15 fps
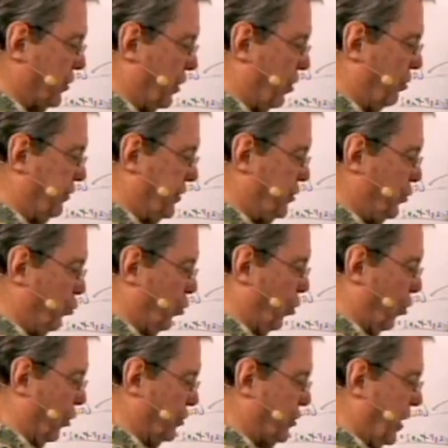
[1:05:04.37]
and all these
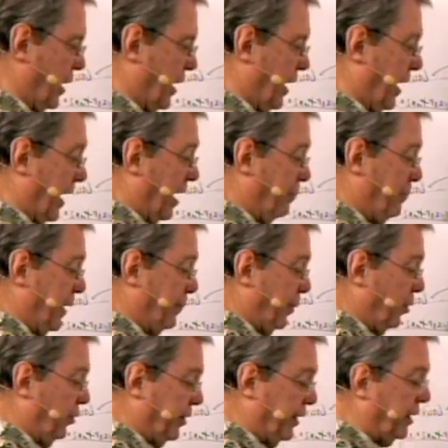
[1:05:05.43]
awards, have people
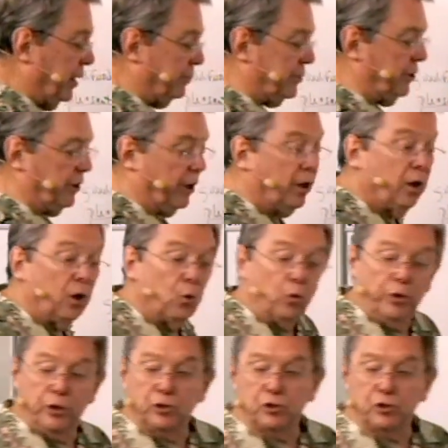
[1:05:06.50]
looking up to you. When you